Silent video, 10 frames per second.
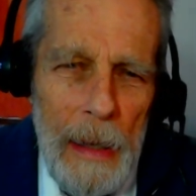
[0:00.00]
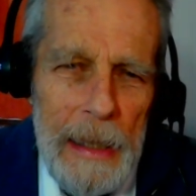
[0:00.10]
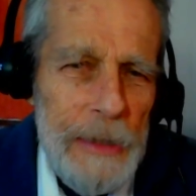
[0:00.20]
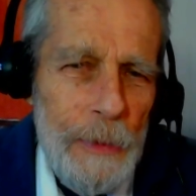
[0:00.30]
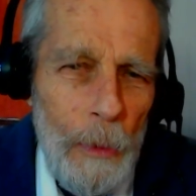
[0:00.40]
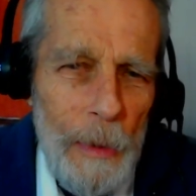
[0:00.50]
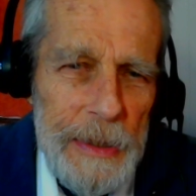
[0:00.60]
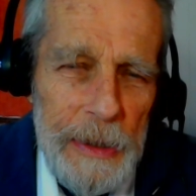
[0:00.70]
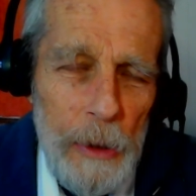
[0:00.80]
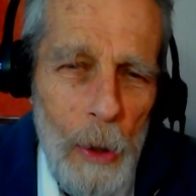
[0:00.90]
Israel
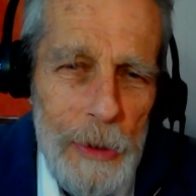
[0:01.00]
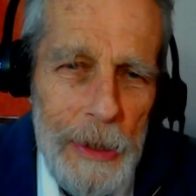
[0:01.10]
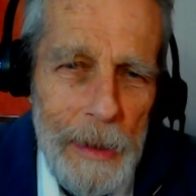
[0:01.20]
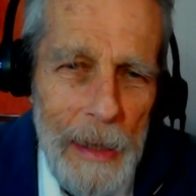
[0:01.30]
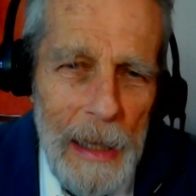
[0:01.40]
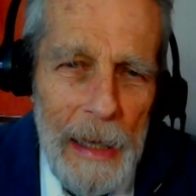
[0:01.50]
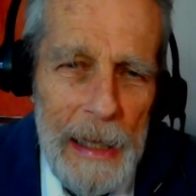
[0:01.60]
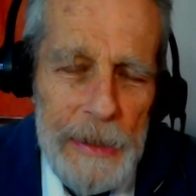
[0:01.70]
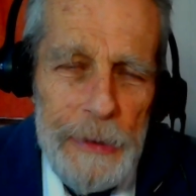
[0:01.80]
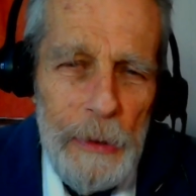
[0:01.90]
was in Goshen, a
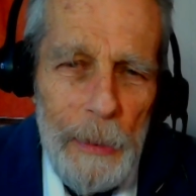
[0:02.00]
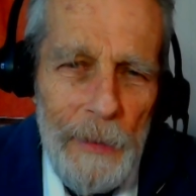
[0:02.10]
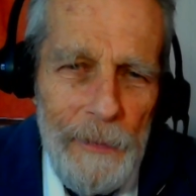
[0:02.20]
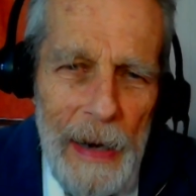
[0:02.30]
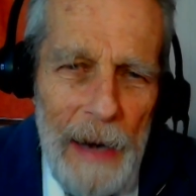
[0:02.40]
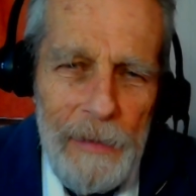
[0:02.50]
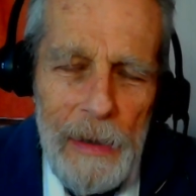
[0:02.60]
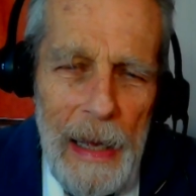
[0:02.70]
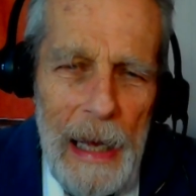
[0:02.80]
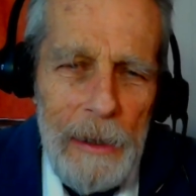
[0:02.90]
land suitable for
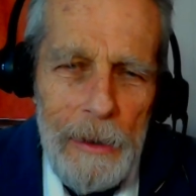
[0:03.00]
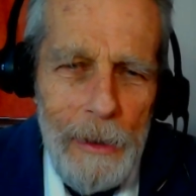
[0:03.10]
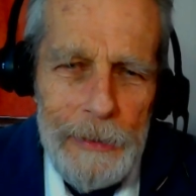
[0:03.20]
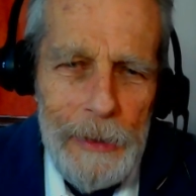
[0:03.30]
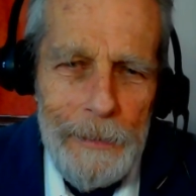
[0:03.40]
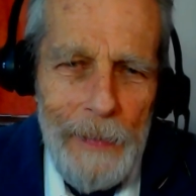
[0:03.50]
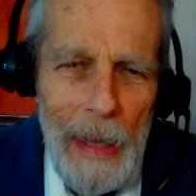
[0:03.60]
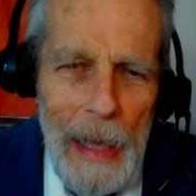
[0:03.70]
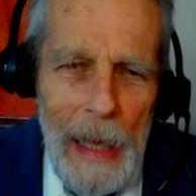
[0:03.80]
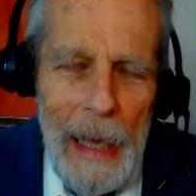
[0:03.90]
agriculture,
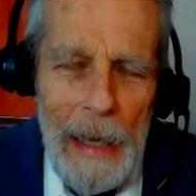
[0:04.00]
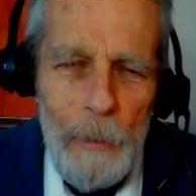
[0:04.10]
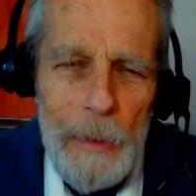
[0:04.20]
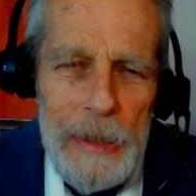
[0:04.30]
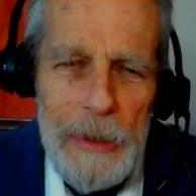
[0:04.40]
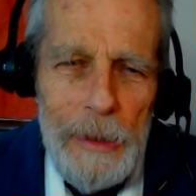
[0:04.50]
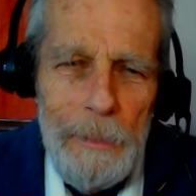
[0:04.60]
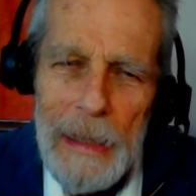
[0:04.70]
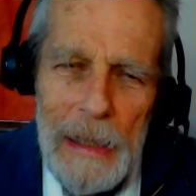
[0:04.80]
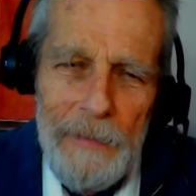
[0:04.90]
and we shouldn't
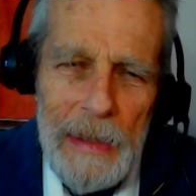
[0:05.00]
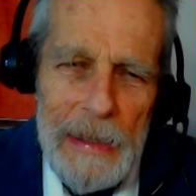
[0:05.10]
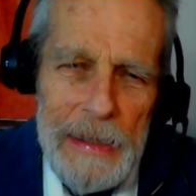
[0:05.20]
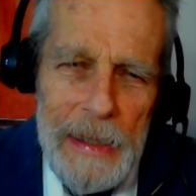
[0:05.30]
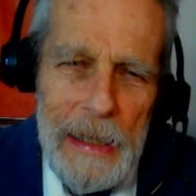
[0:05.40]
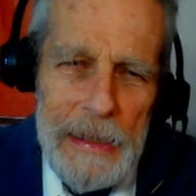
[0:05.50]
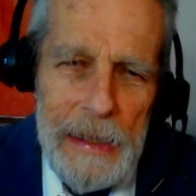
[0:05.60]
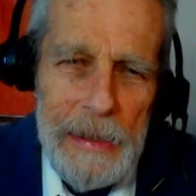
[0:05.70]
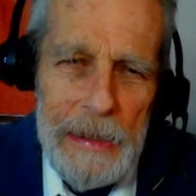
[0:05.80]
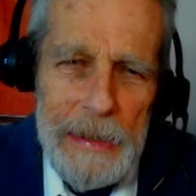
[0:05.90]
be living in cities
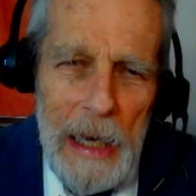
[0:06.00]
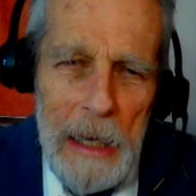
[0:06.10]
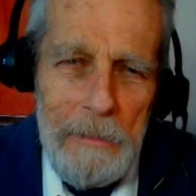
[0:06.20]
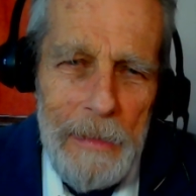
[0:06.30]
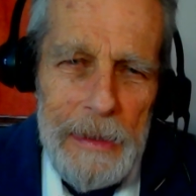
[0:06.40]
at this time.